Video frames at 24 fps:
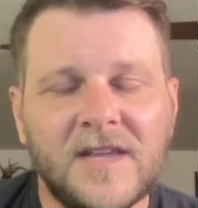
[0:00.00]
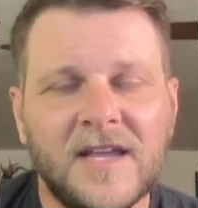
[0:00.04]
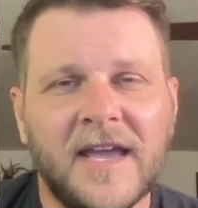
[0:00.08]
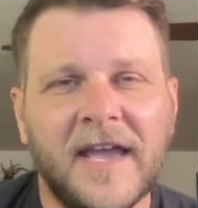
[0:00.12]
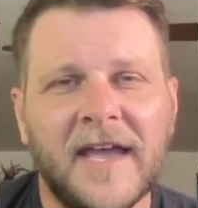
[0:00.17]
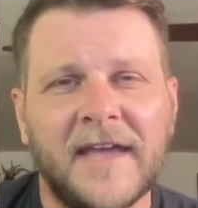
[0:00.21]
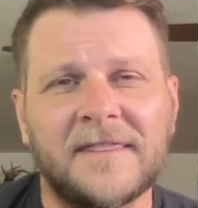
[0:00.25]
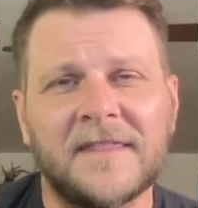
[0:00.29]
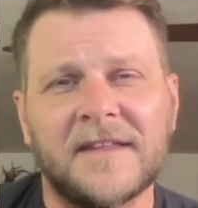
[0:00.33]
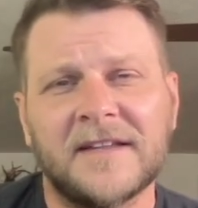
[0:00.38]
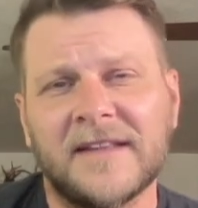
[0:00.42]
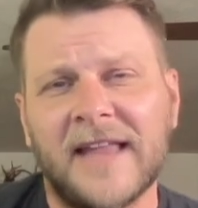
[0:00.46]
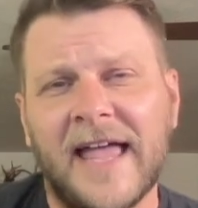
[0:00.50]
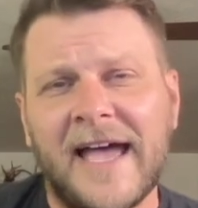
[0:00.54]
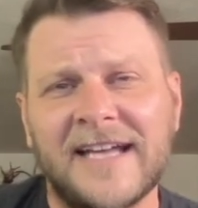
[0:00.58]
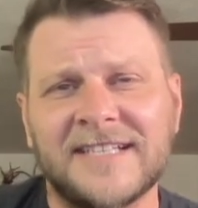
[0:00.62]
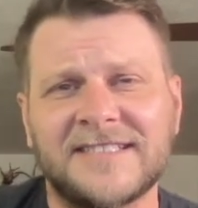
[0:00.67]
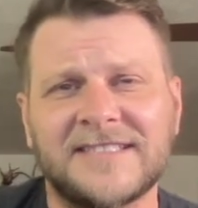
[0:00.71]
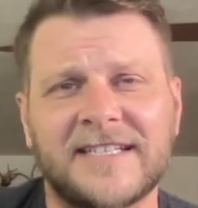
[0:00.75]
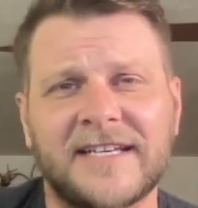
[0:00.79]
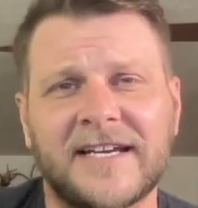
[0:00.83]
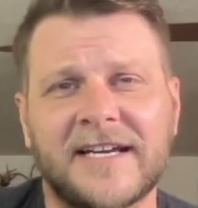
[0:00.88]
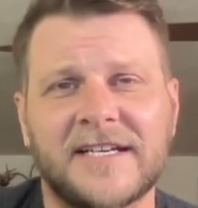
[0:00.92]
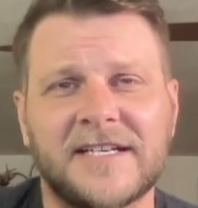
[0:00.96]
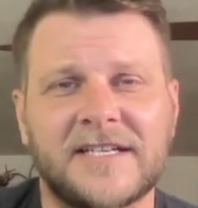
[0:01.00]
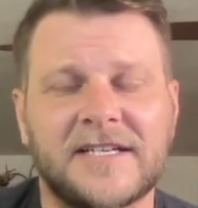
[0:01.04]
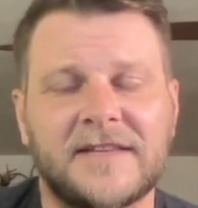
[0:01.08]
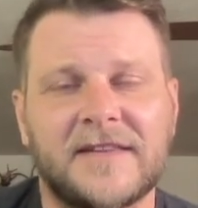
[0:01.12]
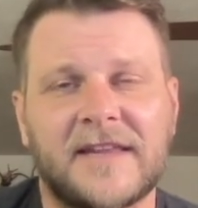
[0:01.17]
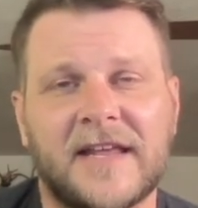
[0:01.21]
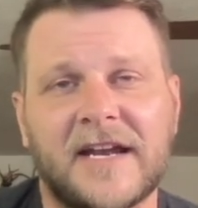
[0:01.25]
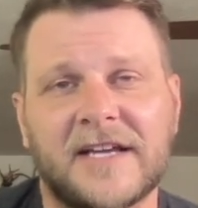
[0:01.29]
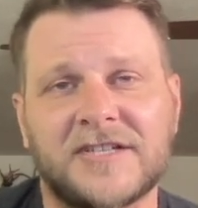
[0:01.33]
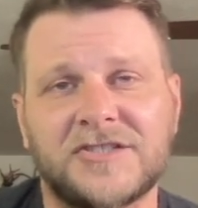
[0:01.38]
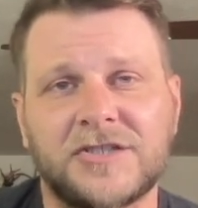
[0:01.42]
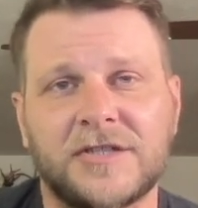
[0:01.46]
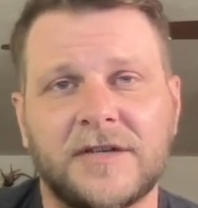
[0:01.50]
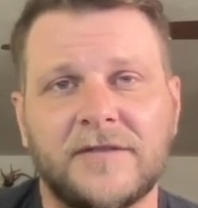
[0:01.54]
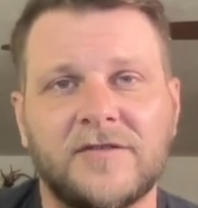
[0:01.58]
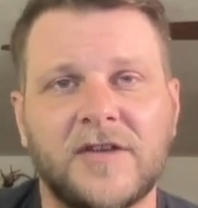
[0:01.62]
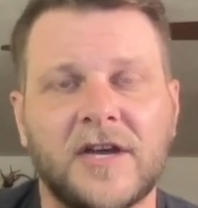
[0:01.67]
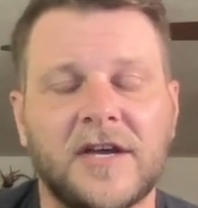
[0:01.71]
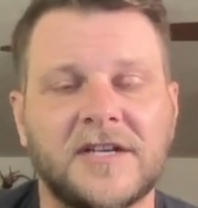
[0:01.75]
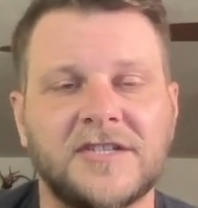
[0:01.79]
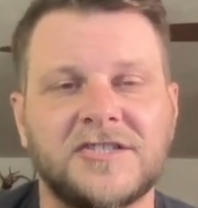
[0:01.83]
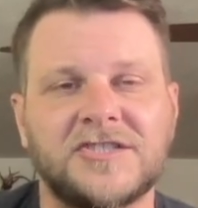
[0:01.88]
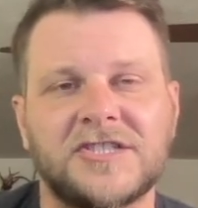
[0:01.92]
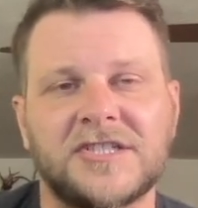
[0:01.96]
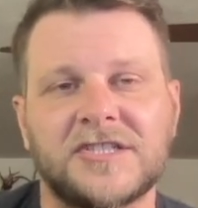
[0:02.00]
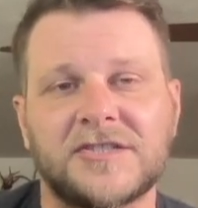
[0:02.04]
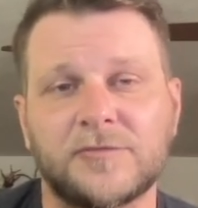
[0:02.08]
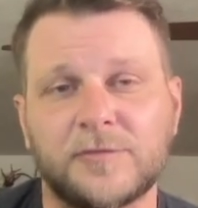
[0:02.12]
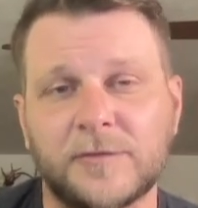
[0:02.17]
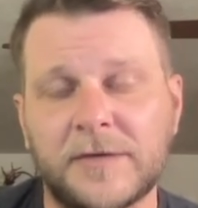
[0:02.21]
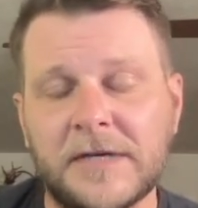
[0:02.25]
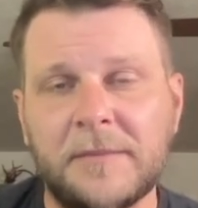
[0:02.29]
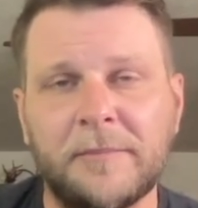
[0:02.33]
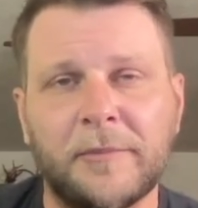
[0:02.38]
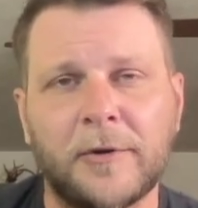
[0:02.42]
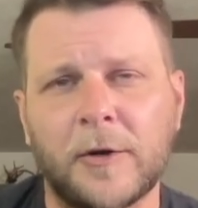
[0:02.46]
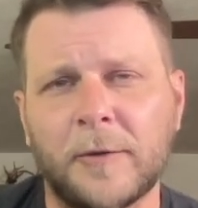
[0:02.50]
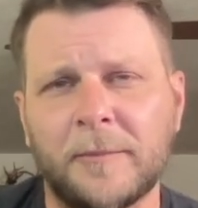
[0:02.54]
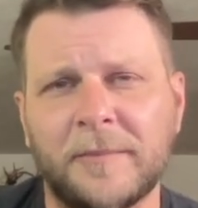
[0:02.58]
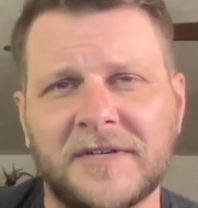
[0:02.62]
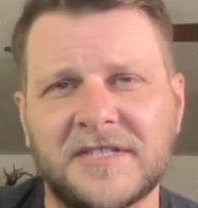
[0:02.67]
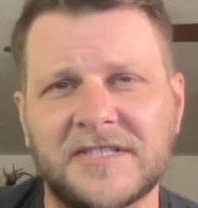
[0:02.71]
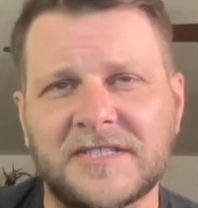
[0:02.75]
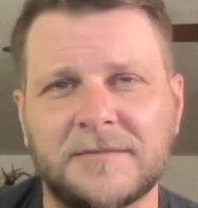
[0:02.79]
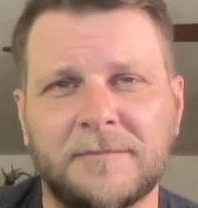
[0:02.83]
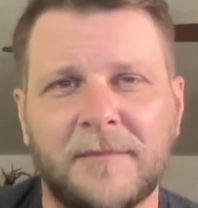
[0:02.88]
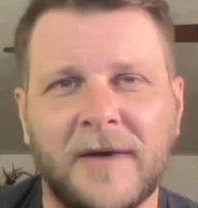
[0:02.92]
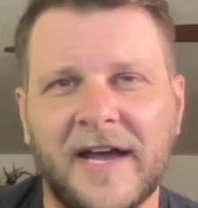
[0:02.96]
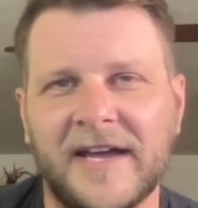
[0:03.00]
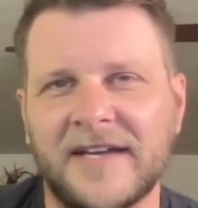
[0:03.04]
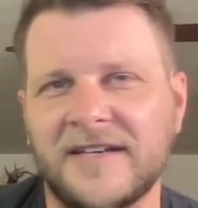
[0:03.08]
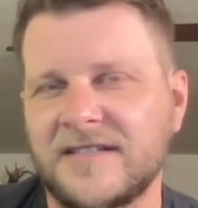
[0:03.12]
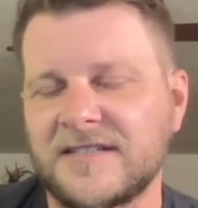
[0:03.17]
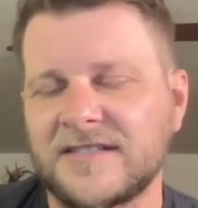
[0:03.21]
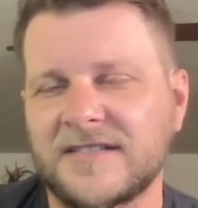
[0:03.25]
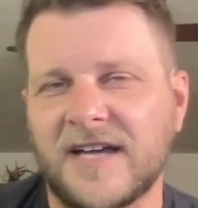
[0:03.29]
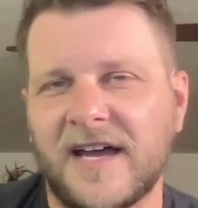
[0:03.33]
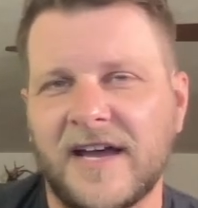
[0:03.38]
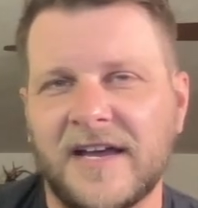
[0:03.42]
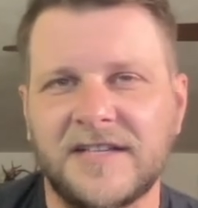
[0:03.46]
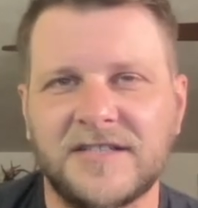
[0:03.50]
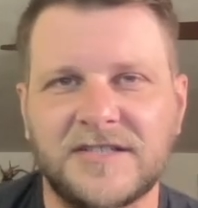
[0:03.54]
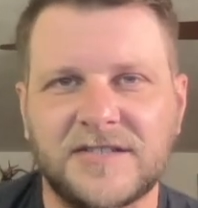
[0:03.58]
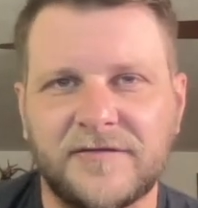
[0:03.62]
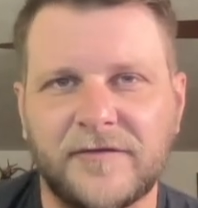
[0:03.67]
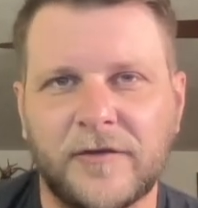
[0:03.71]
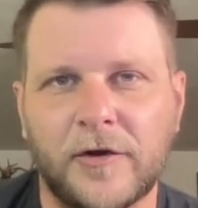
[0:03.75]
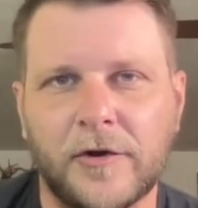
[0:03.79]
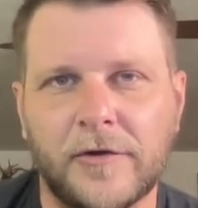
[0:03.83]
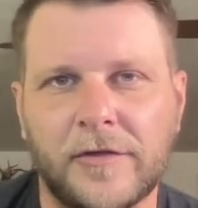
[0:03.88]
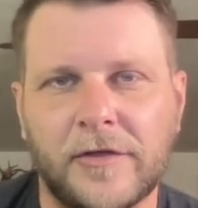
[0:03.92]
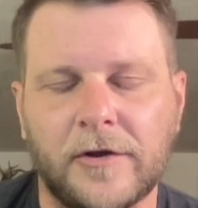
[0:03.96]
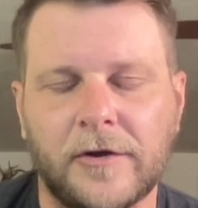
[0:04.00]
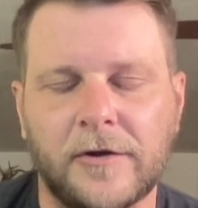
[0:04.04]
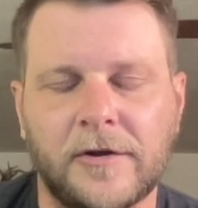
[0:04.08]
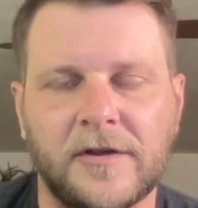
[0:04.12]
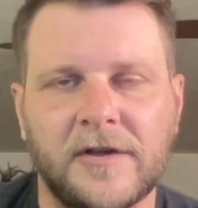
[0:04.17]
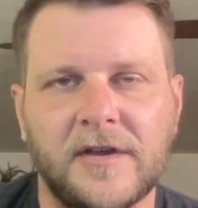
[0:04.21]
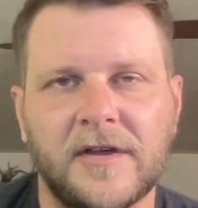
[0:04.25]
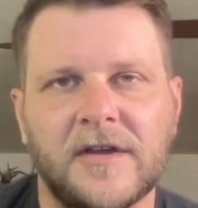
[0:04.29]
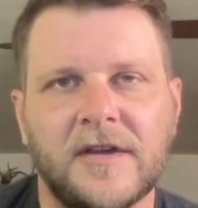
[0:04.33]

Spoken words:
And the last thing that I should have done is just repurposed my designs further.